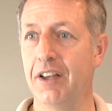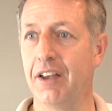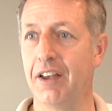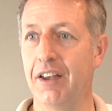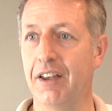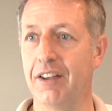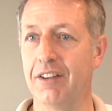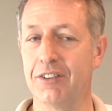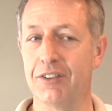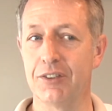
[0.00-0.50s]

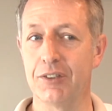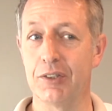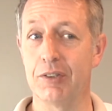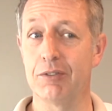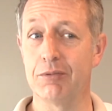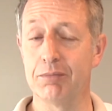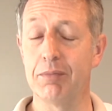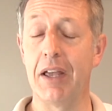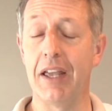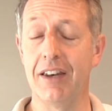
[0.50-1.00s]
And
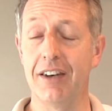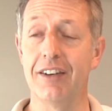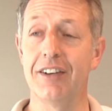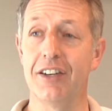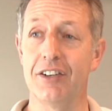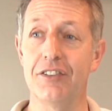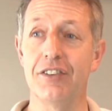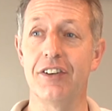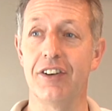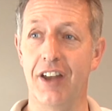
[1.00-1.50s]
so paying
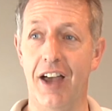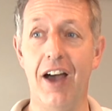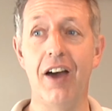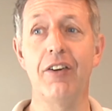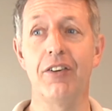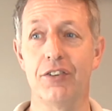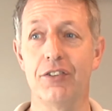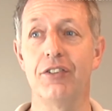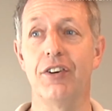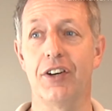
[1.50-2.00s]
attention to how
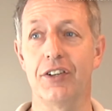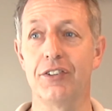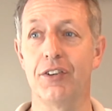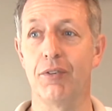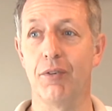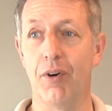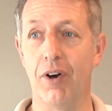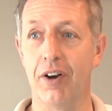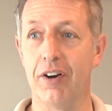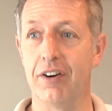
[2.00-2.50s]
to structure
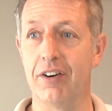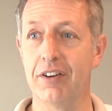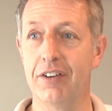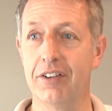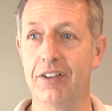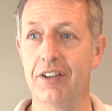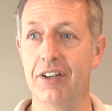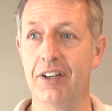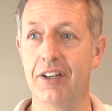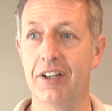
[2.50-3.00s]
water
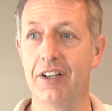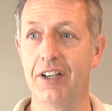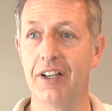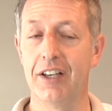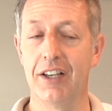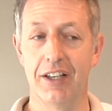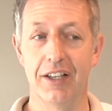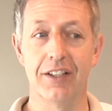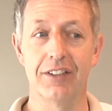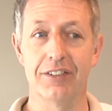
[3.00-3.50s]

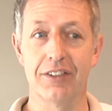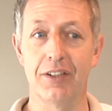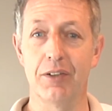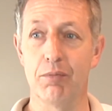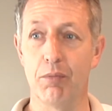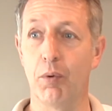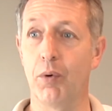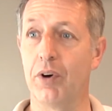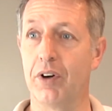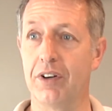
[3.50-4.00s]
is an
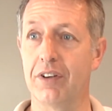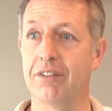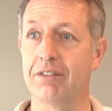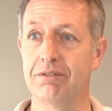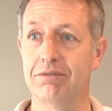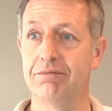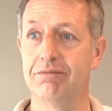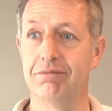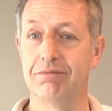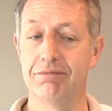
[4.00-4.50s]
important
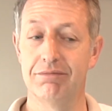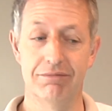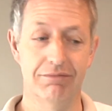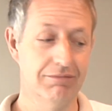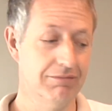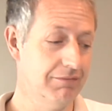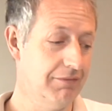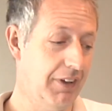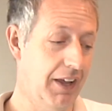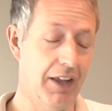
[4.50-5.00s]

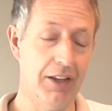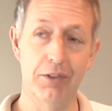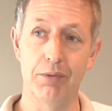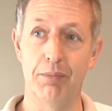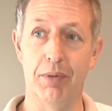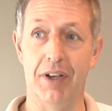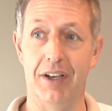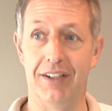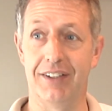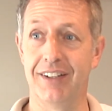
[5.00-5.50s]

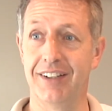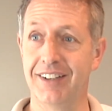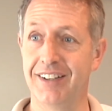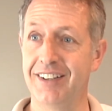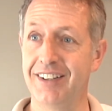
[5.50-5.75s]
aspect.